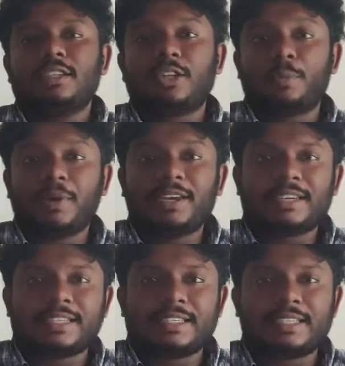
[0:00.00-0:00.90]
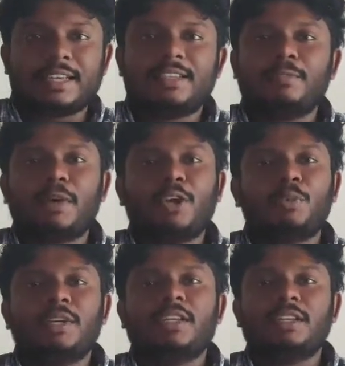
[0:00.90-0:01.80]
topic, discussing my
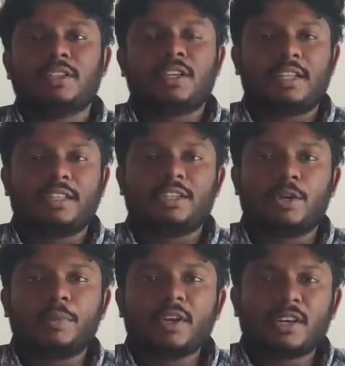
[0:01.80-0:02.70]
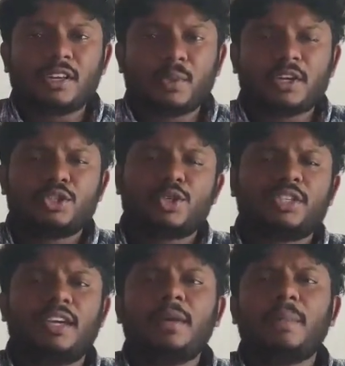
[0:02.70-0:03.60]
opinions on another topic in a very
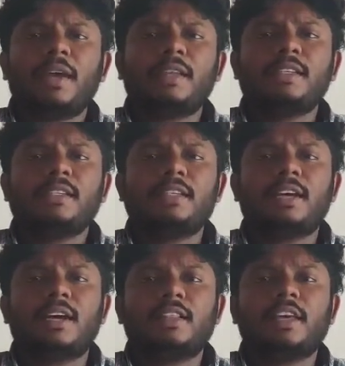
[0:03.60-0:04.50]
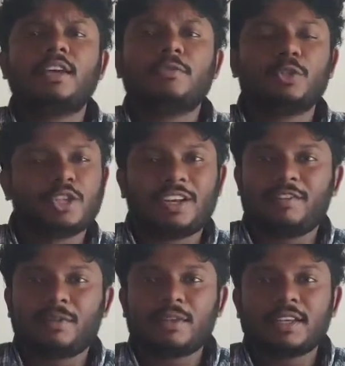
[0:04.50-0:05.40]
short time, and thank you for
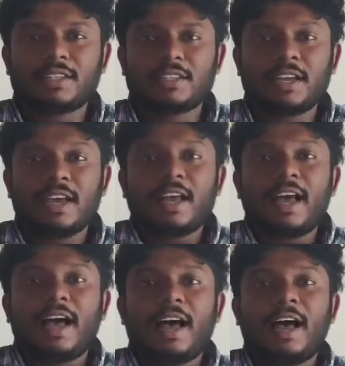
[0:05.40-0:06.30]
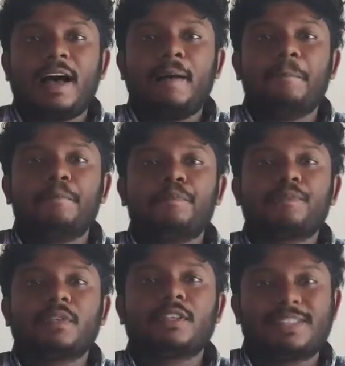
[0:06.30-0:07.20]
joining with us.
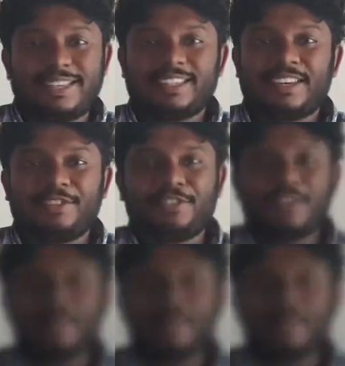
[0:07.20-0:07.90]
Stay safe.